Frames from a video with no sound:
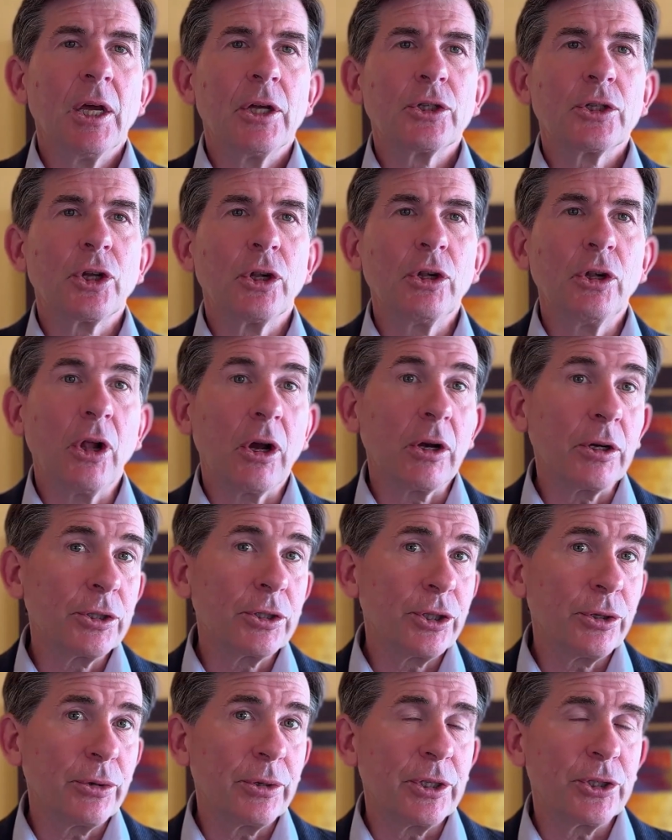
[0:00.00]
to
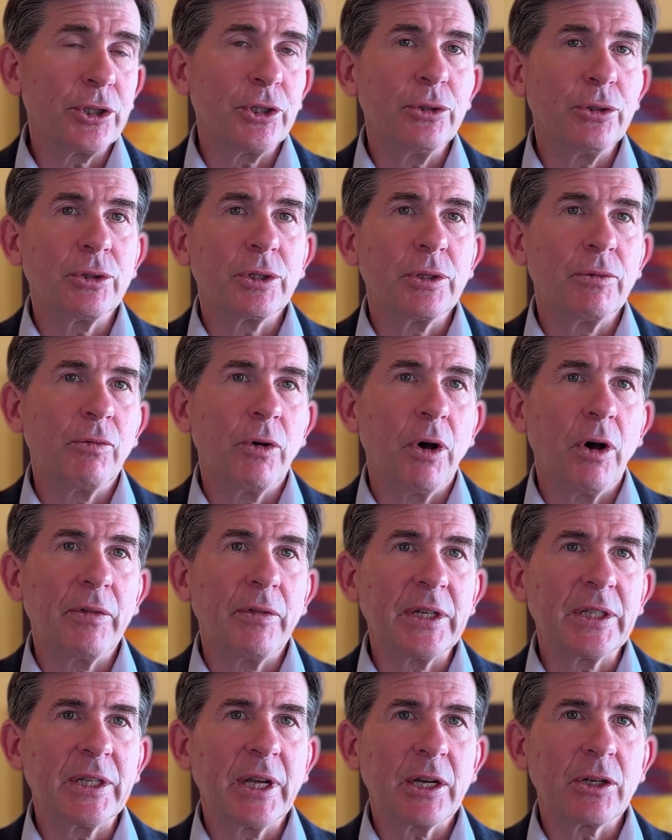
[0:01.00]
larger issues
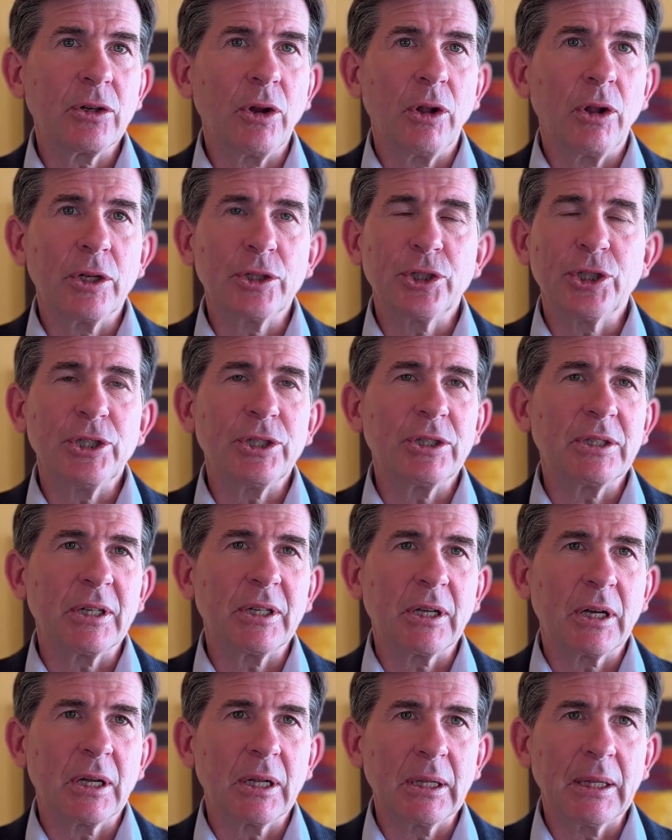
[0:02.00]
involving technologies
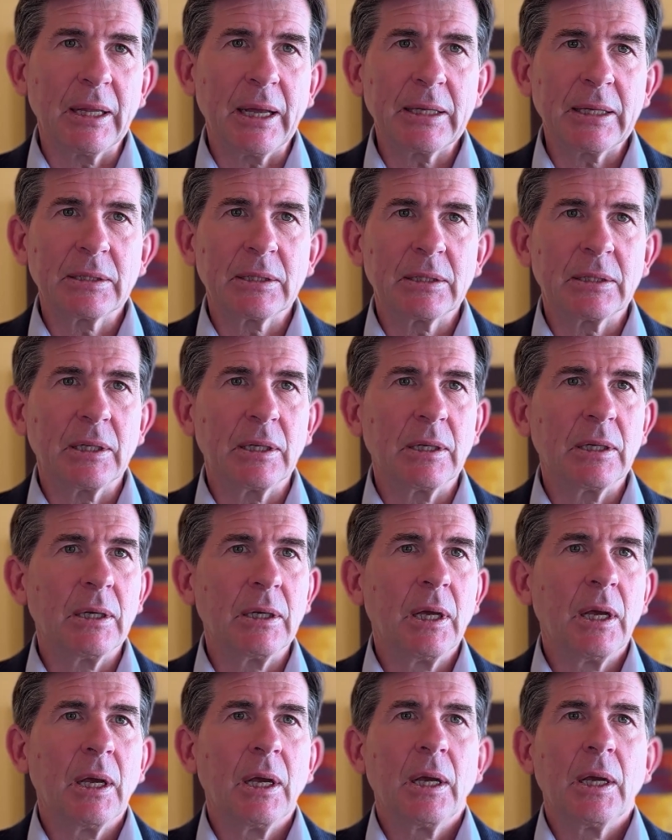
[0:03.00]
that collect
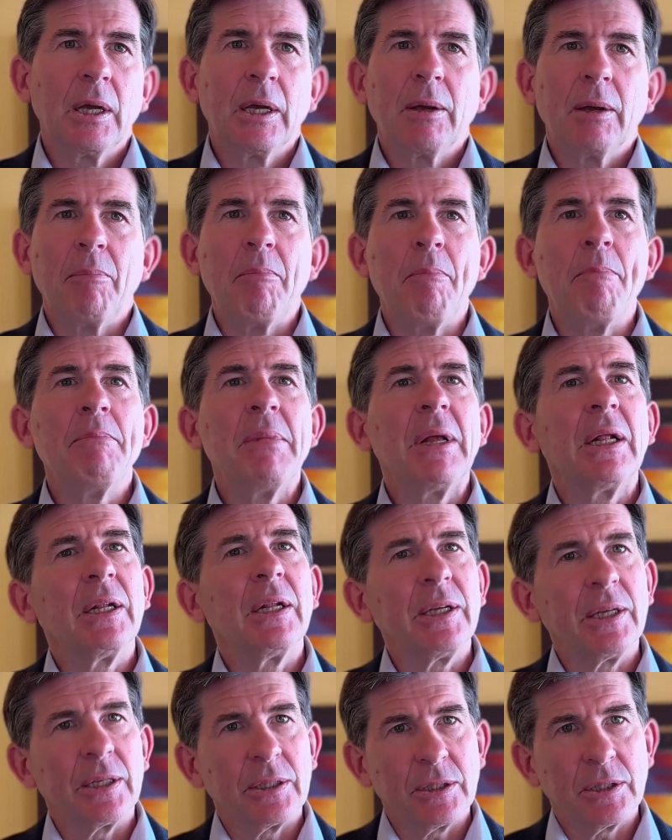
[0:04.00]

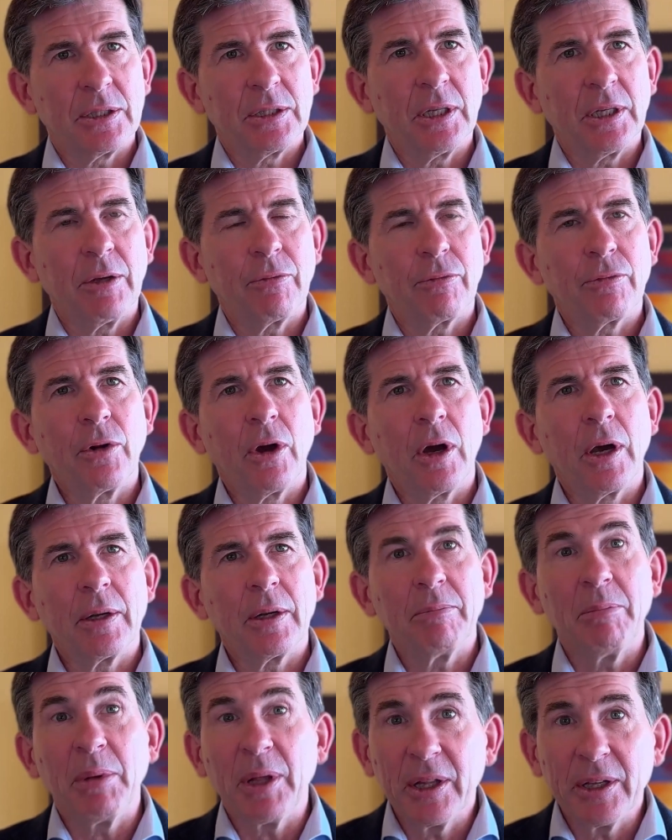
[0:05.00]
millions, if
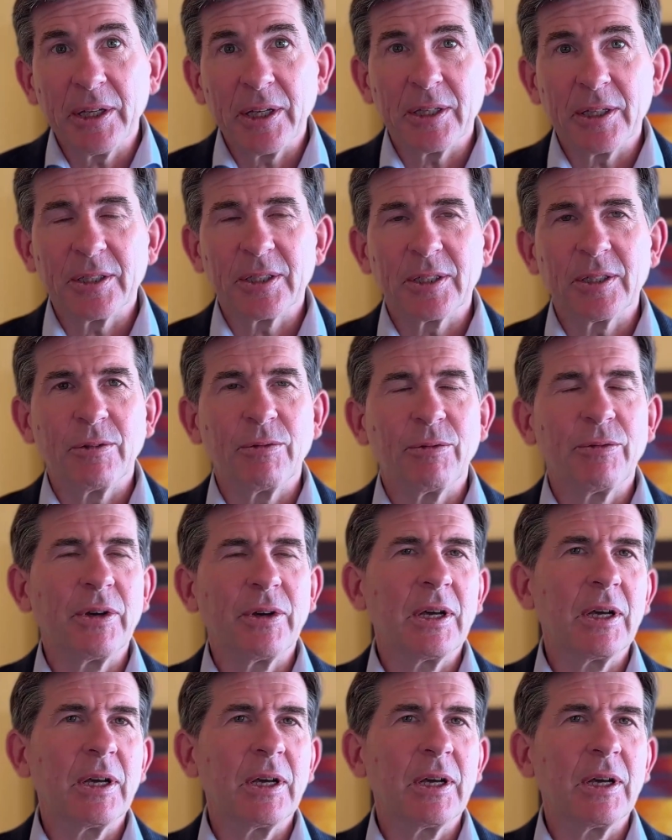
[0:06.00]
not billions, of